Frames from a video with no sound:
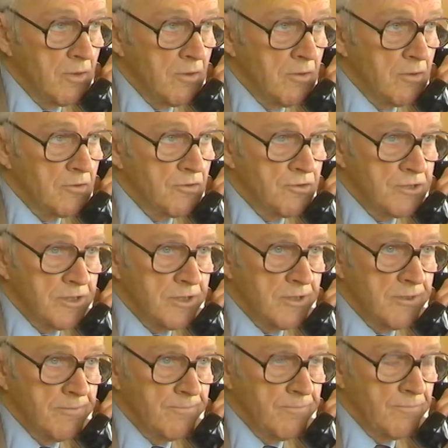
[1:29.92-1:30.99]
Smythe went
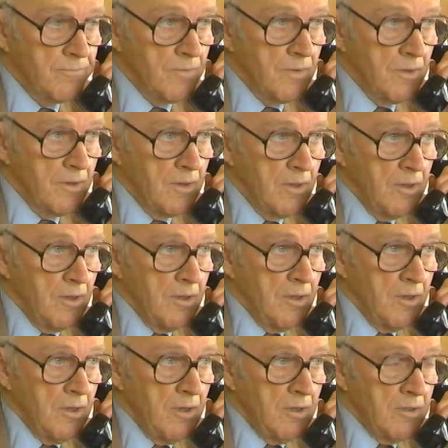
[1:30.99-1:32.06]
to the University of
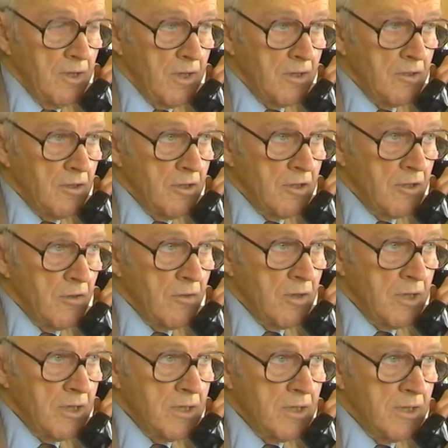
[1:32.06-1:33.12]
Illinois in
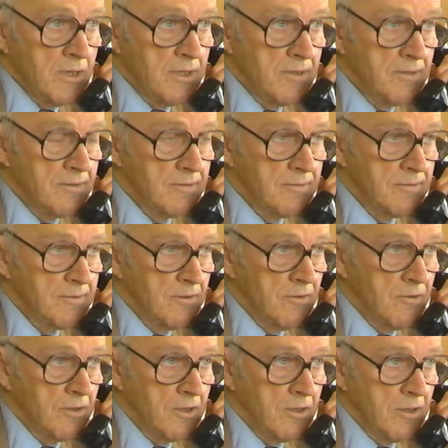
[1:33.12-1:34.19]
1948 and
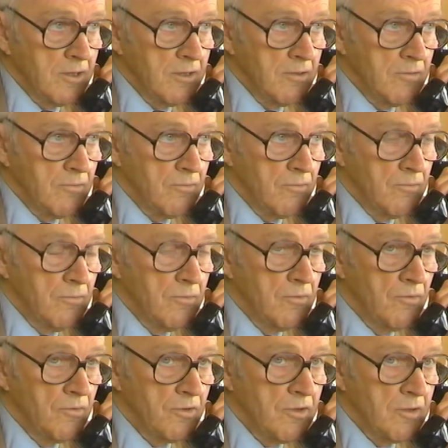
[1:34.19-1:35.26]
began pioneering
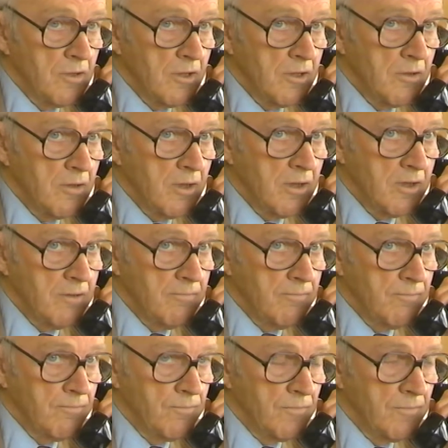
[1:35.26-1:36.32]
work in content
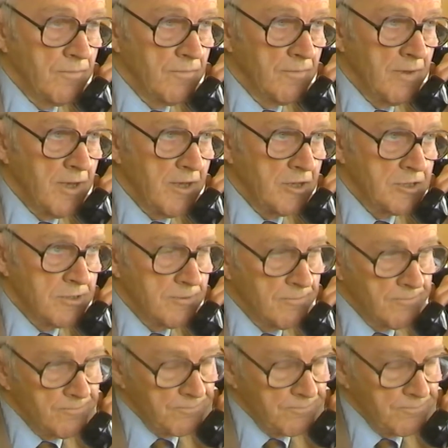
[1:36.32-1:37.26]
analysis of television and